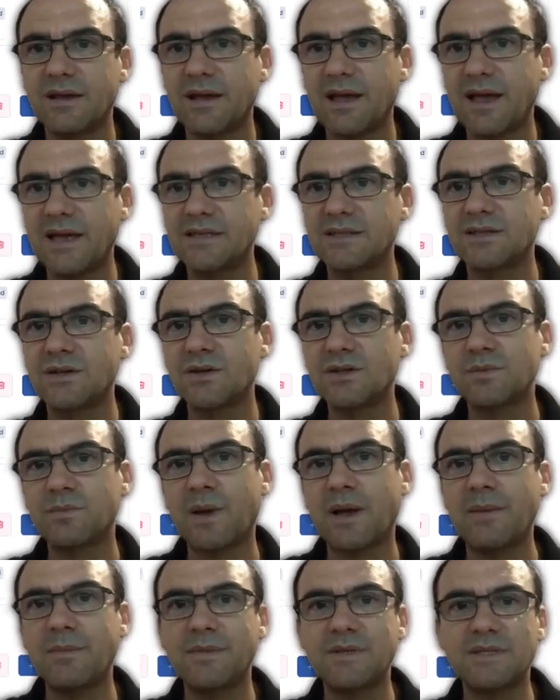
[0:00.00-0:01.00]
has those
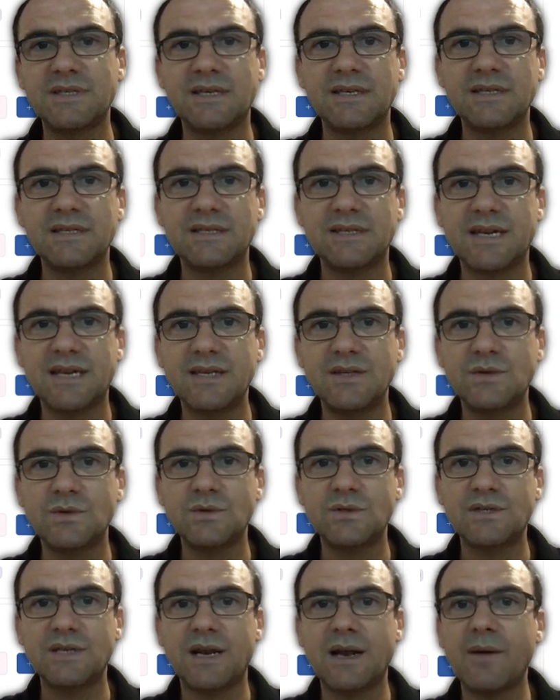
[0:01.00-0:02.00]
payment schedules
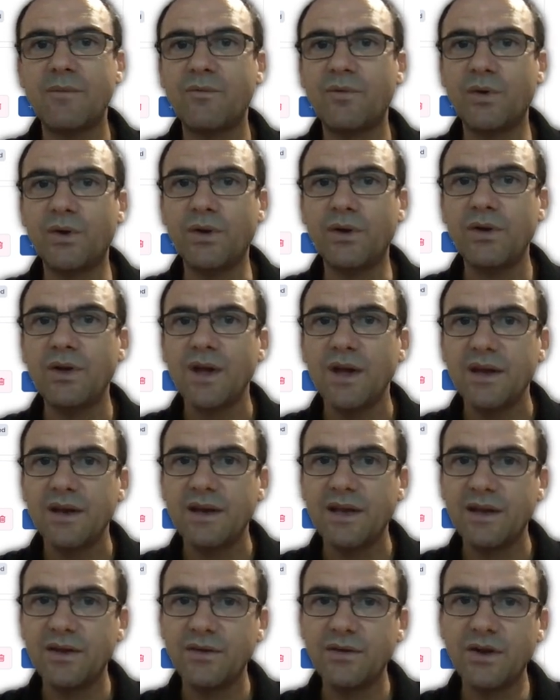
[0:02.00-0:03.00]
set up for you.
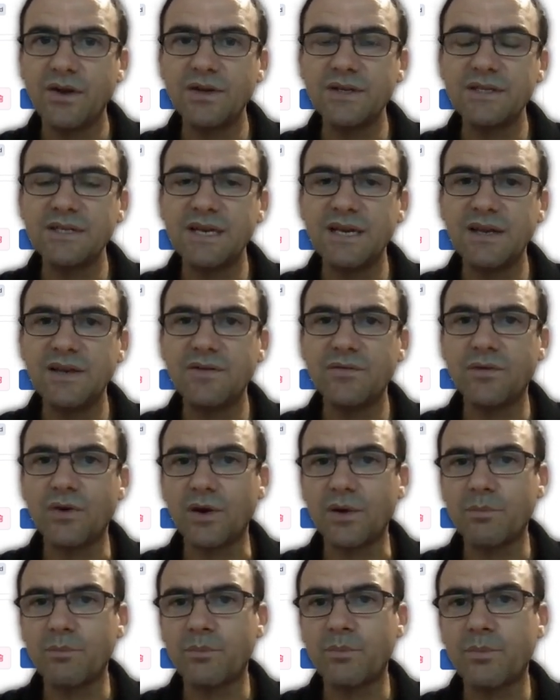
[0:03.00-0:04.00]
Now you notice here you've got
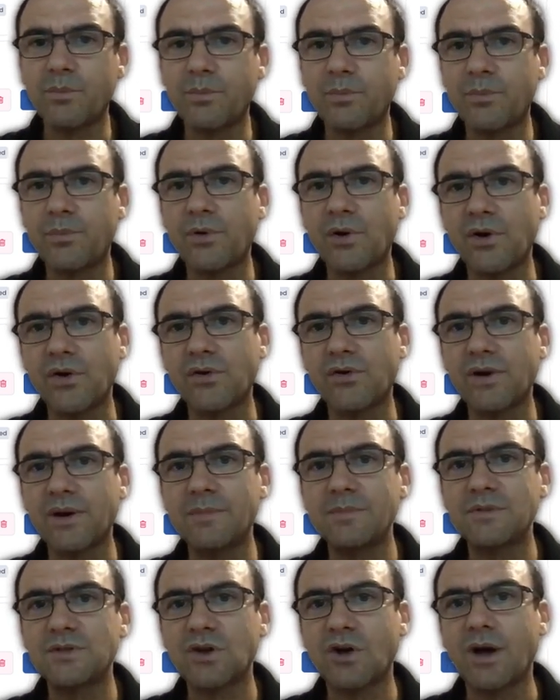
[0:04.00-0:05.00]
a
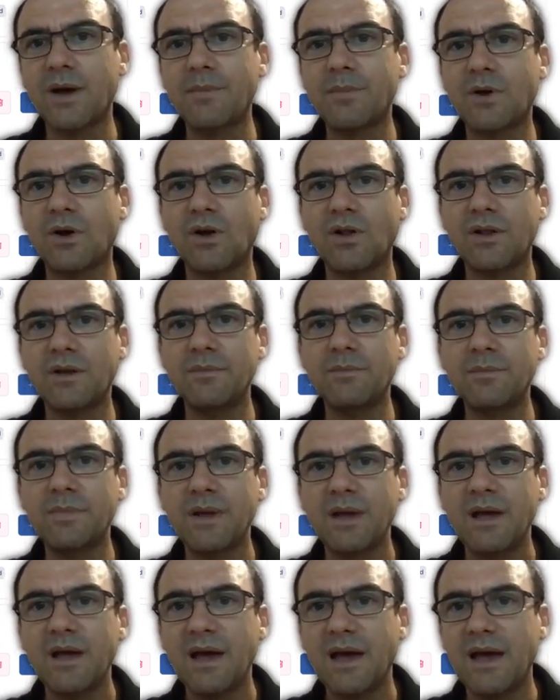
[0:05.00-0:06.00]
program type column.
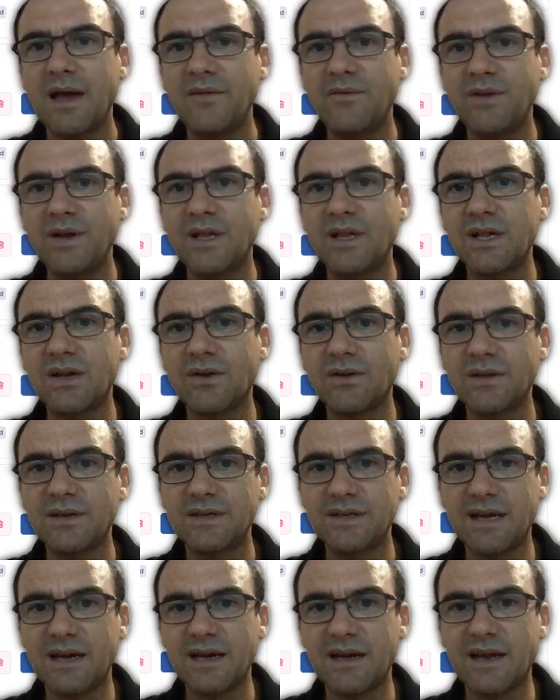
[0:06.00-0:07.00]
If you click on the
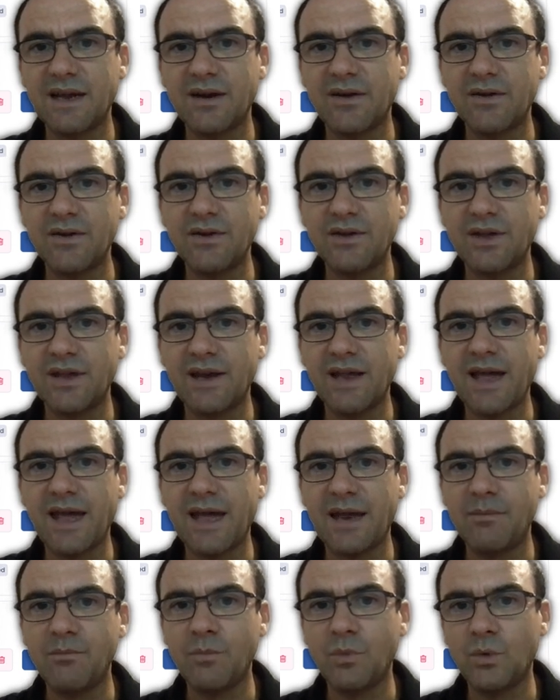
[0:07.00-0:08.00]
down arrow, you can
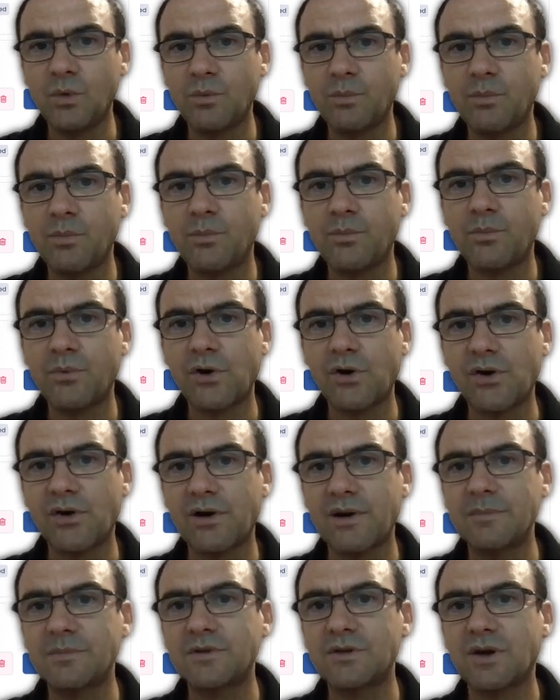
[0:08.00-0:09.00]
add more
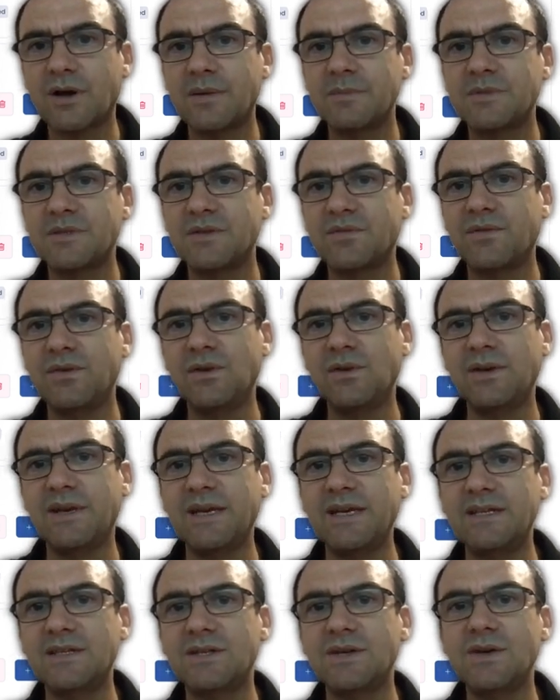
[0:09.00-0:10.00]
program types if you
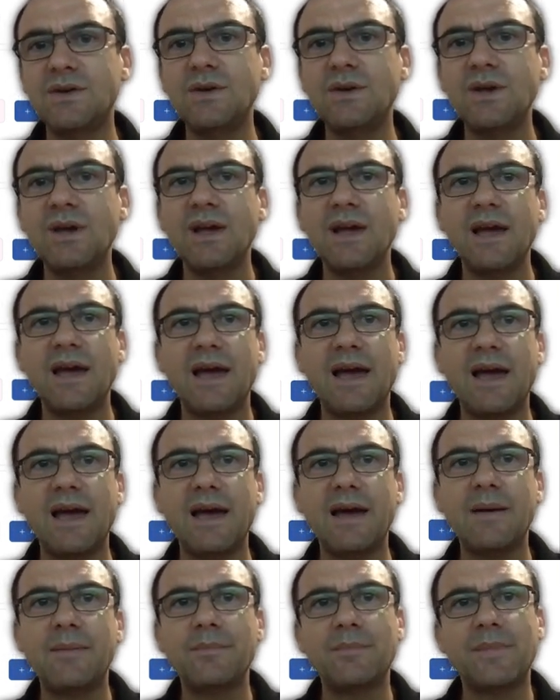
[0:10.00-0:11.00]
need to,
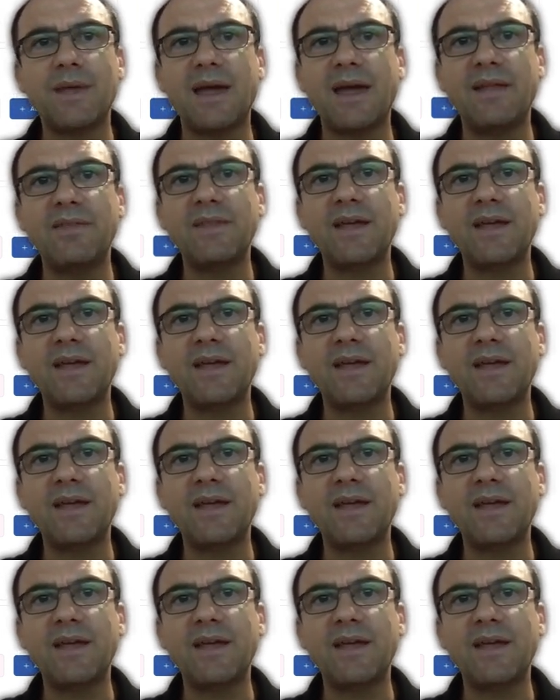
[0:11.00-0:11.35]
and